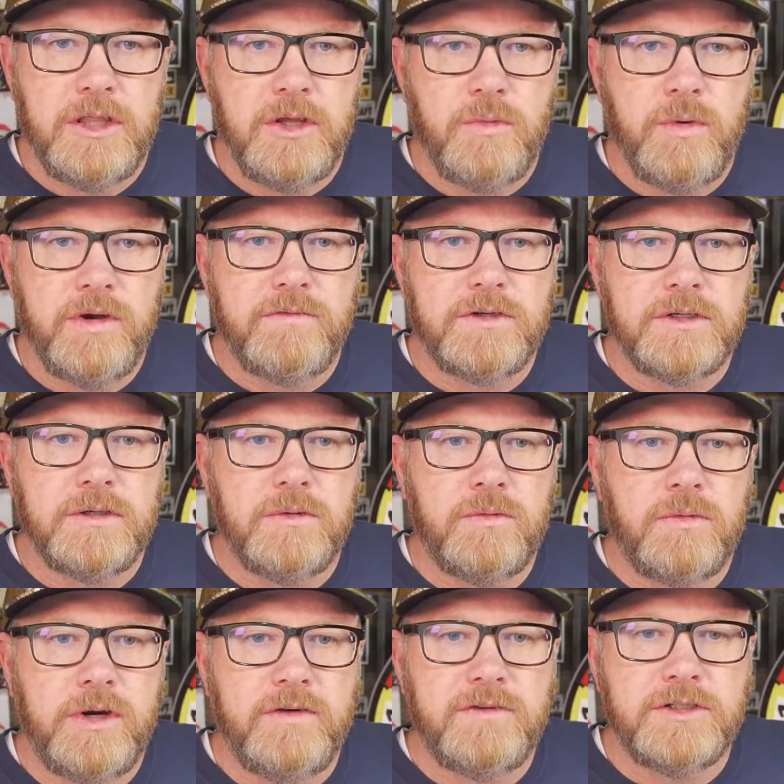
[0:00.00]
The river,
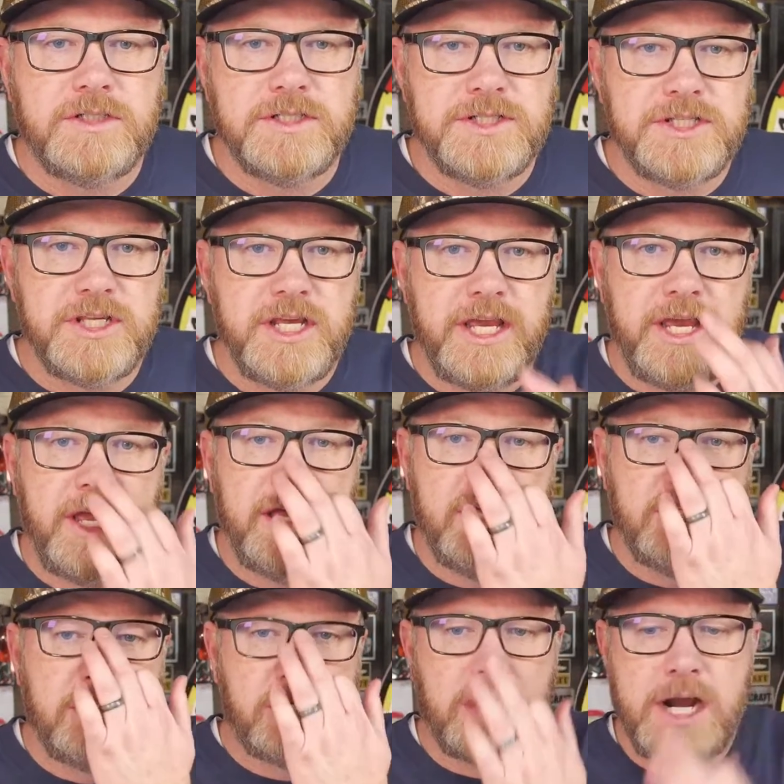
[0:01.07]
river to sea
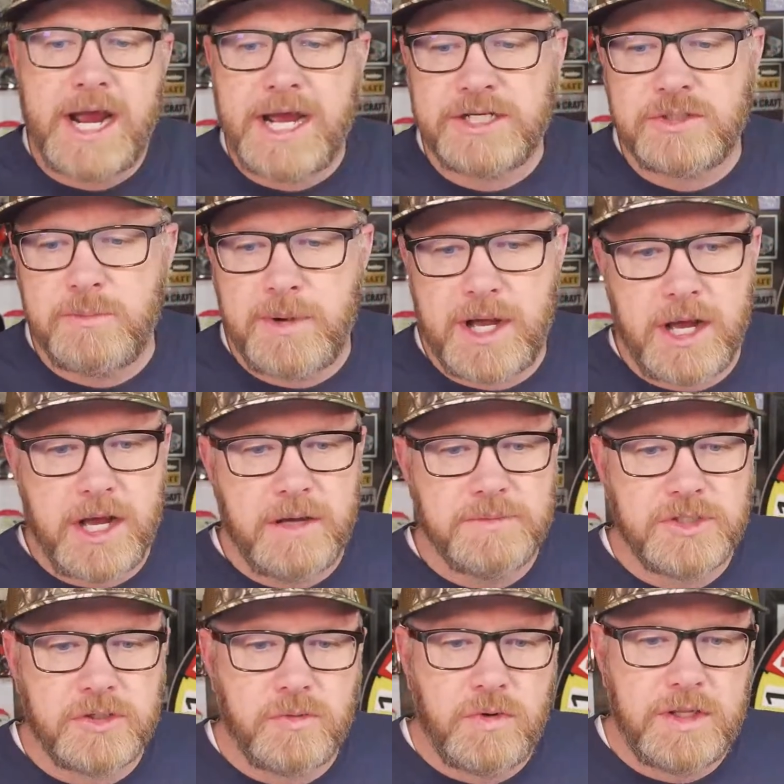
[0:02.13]
trash
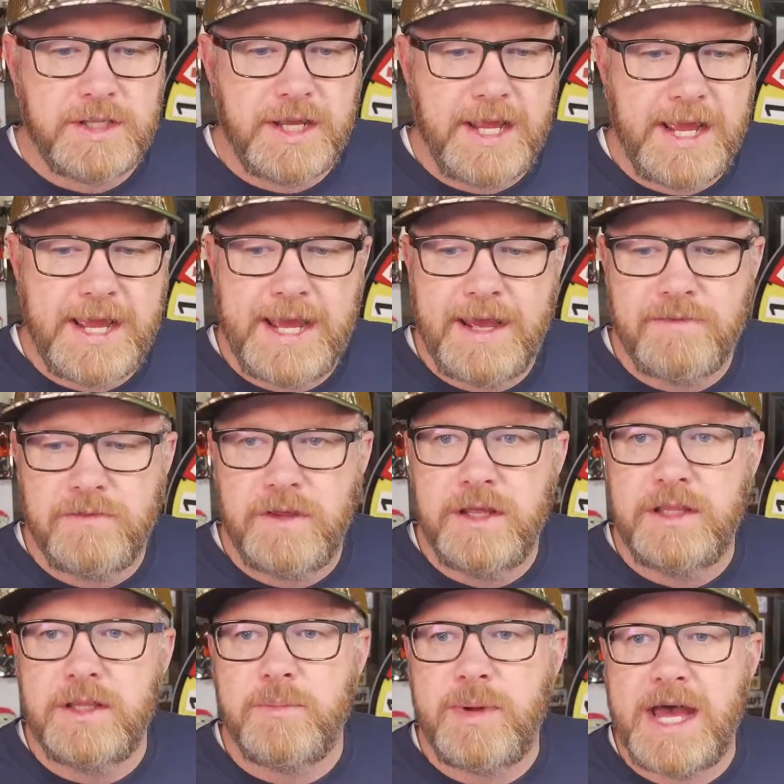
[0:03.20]
bombs are what they have
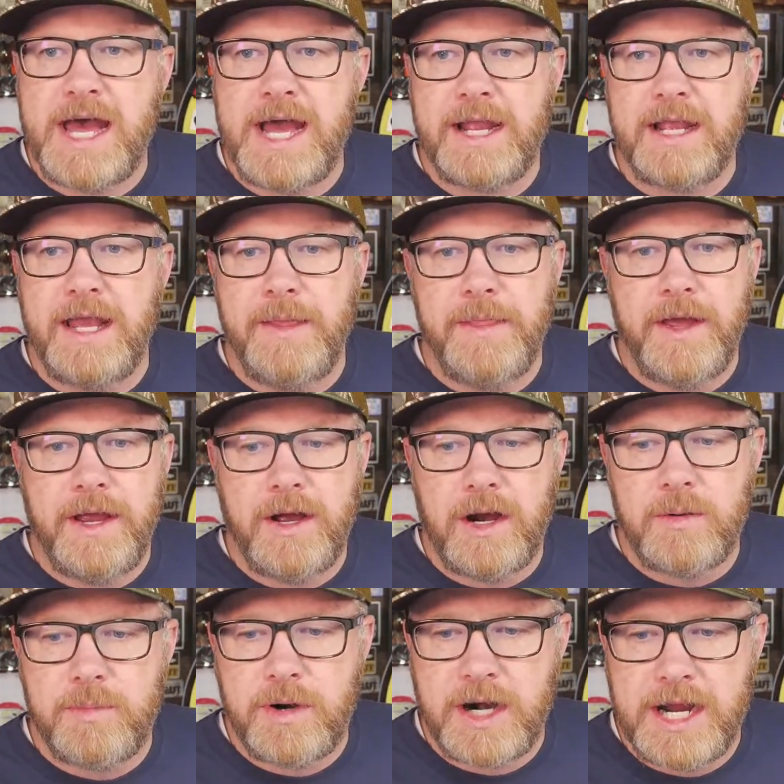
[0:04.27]
in the pack, and they
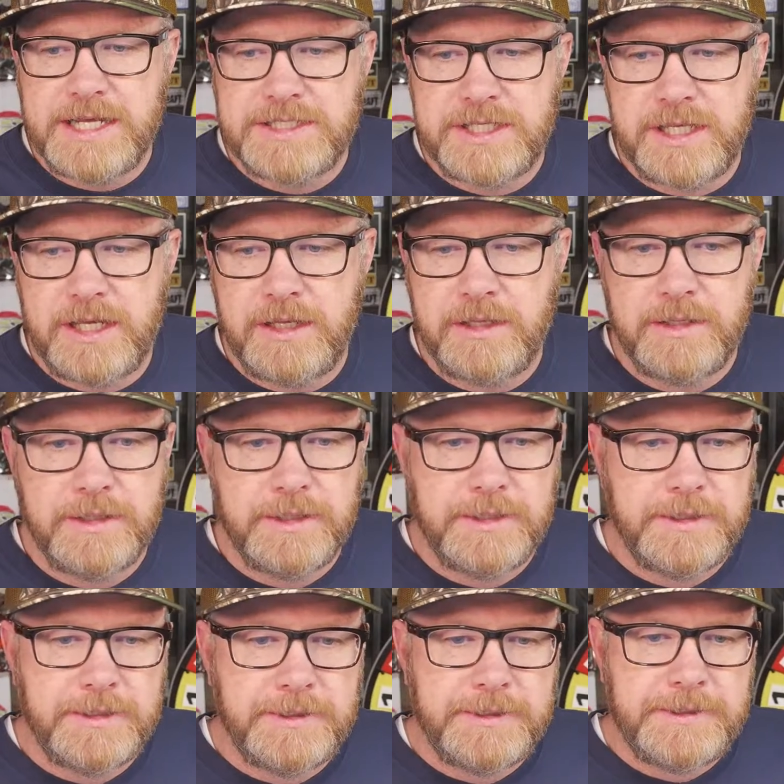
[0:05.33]
are pricey.
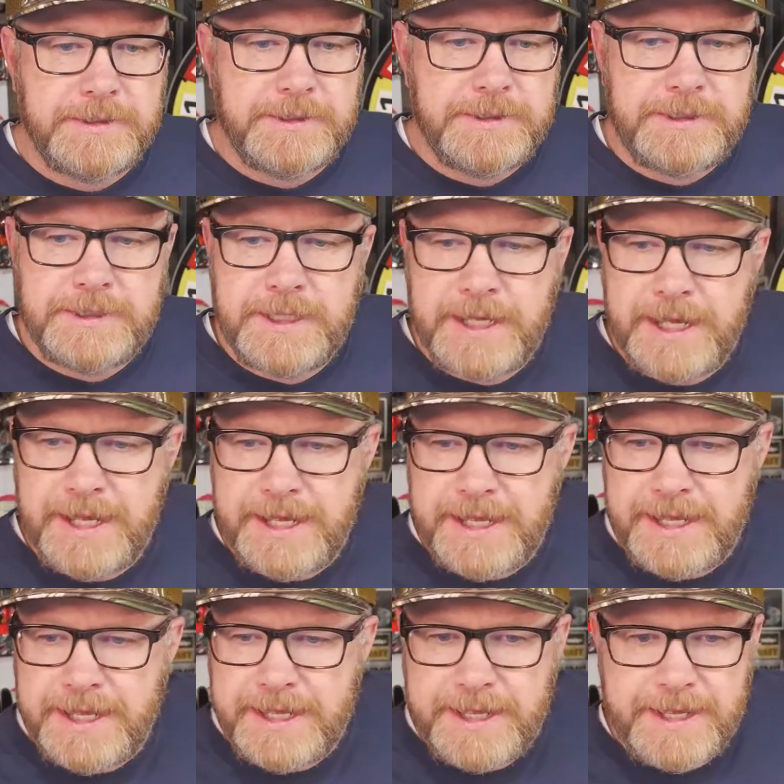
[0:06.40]

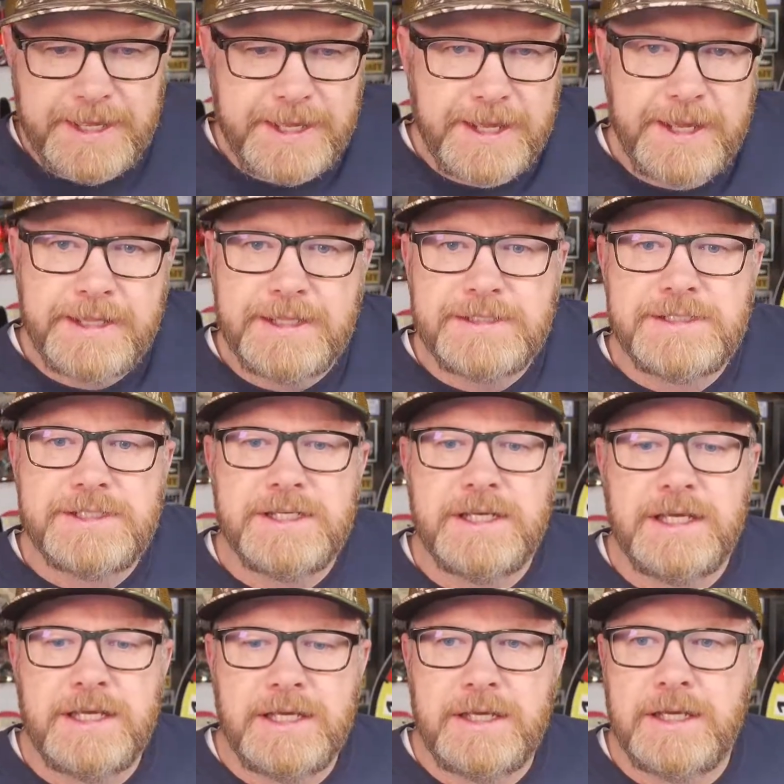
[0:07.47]
Uh, let's
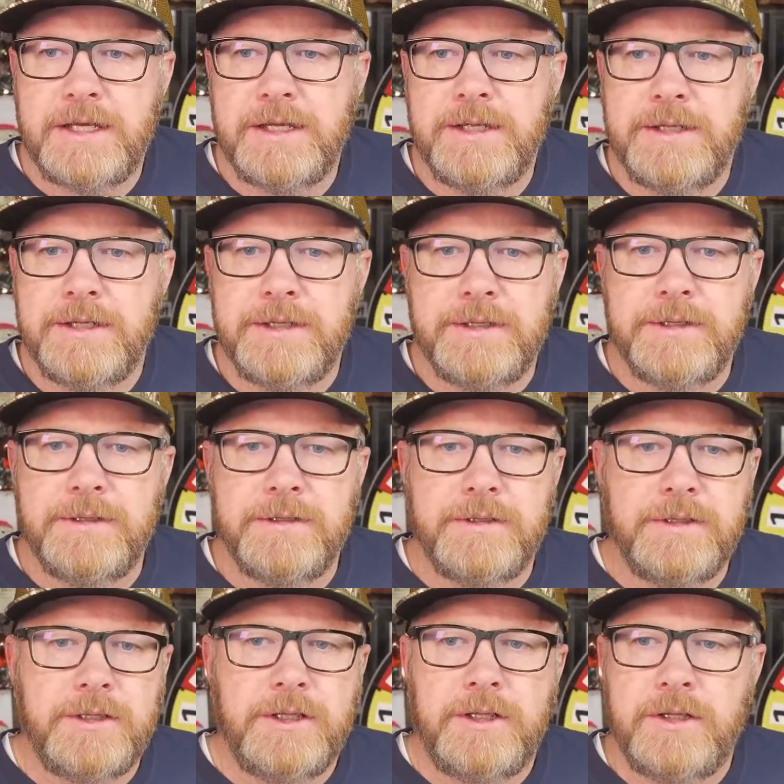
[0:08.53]
see.
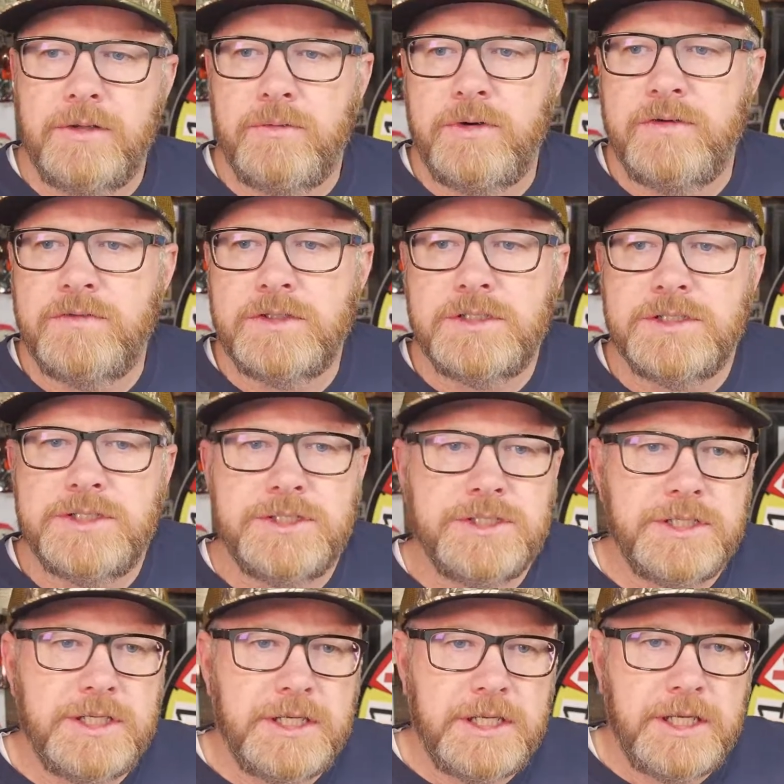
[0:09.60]
River to
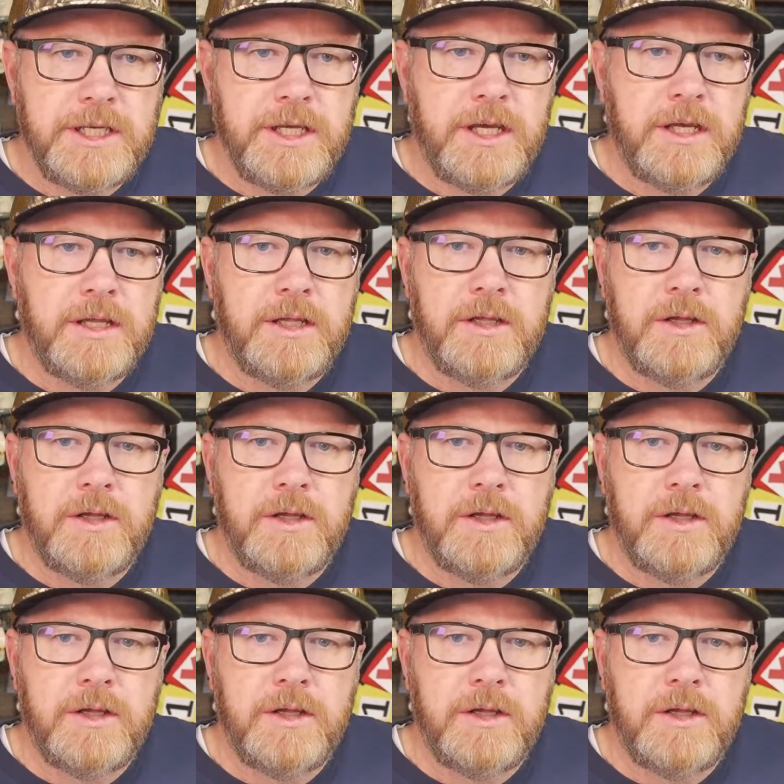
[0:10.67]
sea.